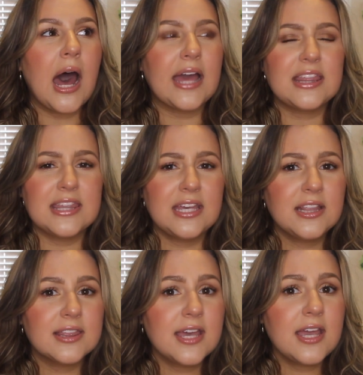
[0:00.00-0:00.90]
I
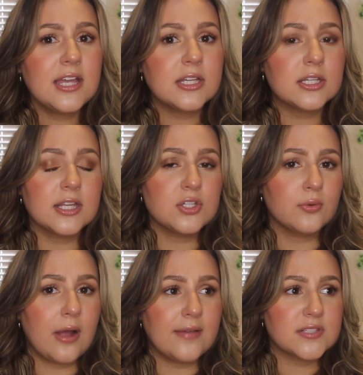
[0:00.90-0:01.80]
think they can
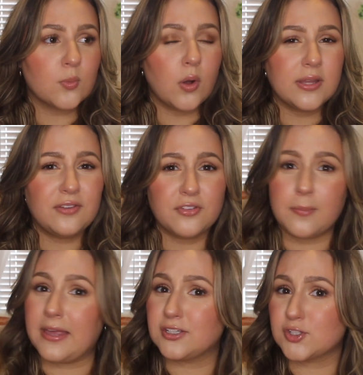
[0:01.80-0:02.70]
derive Squalane from
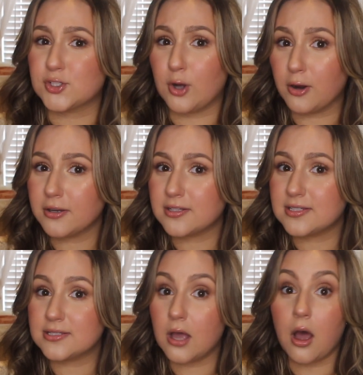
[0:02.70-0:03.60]
like
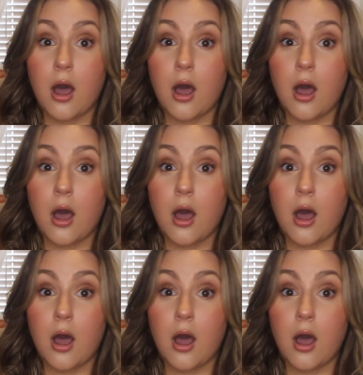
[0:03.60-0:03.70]
sharks.